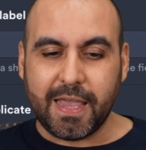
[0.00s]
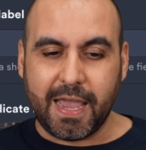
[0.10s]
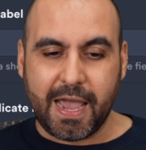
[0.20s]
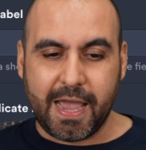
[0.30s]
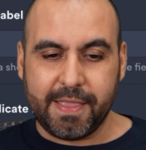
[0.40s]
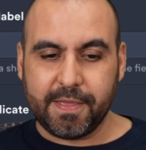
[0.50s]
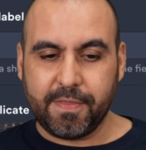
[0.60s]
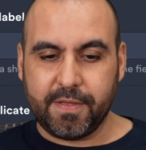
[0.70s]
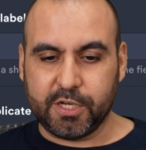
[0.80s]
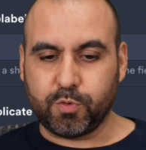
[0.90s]
And
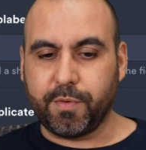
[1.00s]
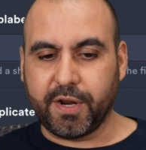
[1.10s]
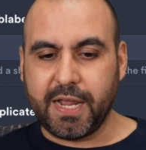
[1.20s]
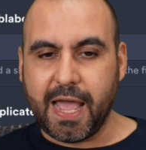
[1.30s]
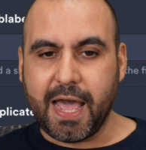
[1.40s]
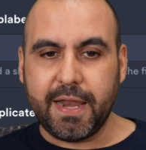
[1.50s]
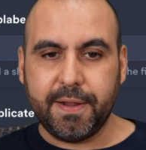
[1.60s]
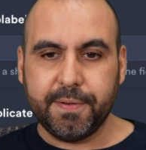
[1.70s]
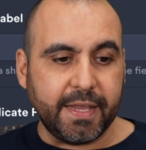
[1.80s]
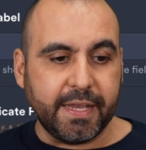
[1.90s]
the next one we're gonna
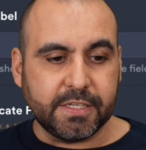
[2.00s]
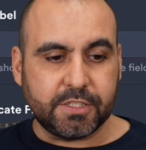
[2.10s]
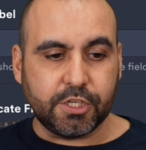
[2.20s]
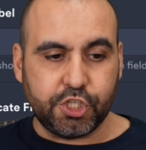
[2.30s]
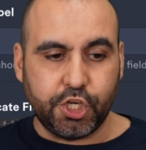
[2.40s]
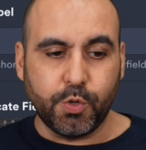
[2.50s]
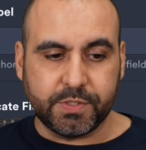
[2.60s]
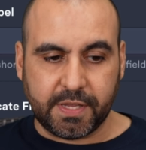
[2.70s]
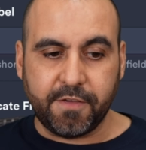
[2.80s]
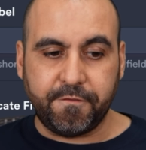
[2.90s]
add is
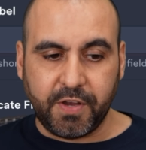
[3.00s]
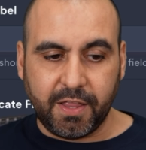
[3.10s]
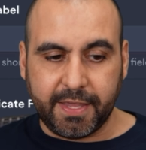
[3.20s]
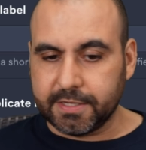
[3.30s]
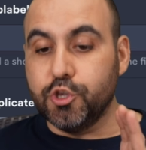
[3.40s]
choose the filling.